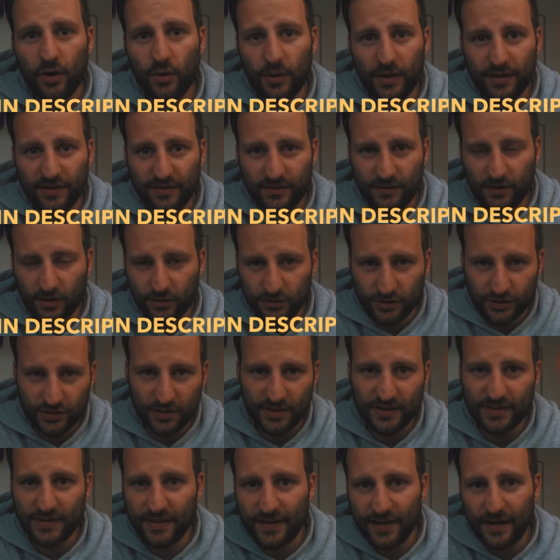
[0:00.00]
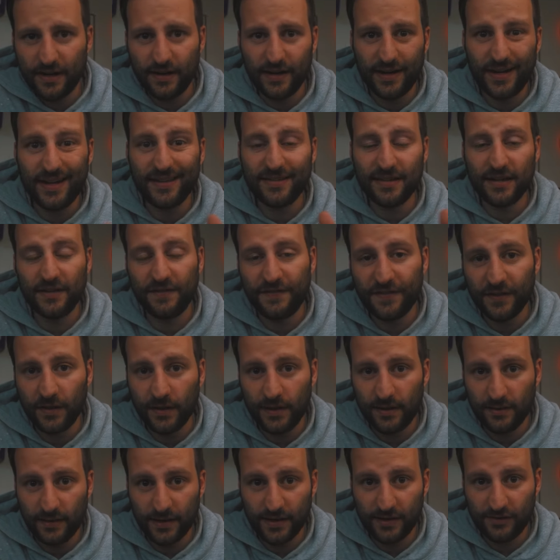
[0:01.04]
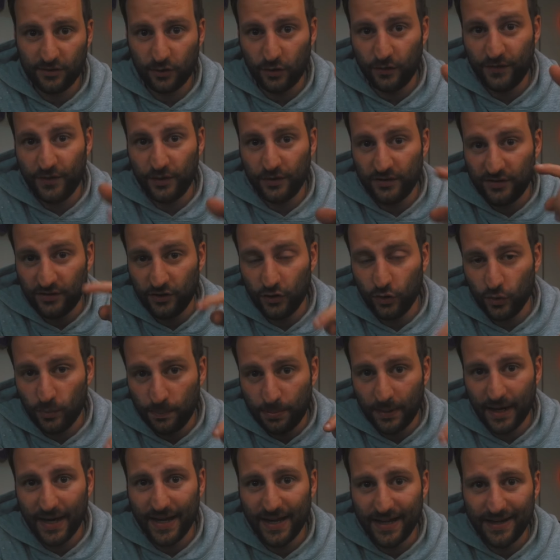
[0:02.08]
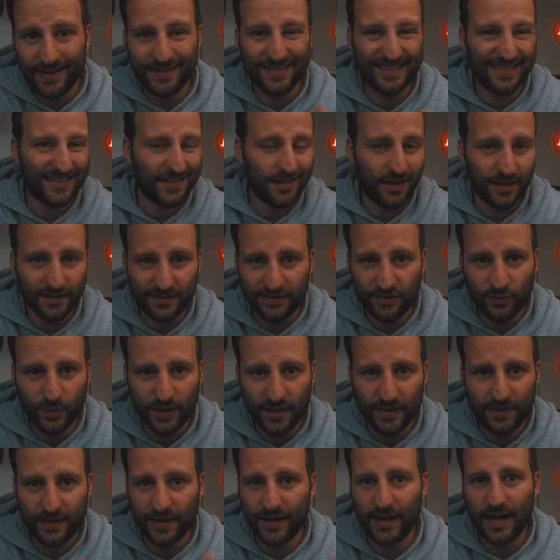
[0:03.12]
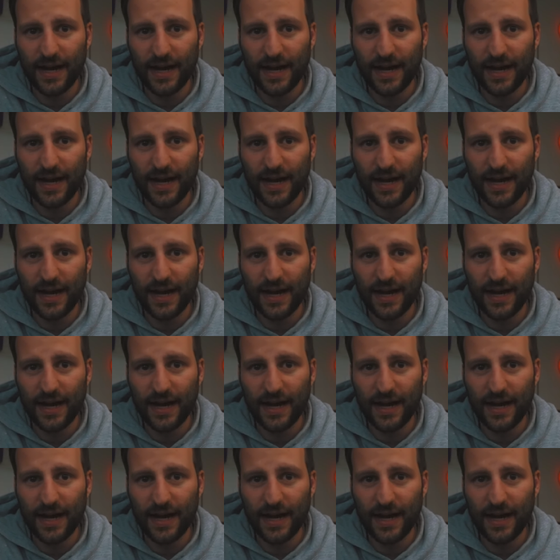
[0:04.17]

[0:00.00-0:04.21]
It goes straight to there. It is an affiliate link, so if you do buy it, it doesn't cost you anything.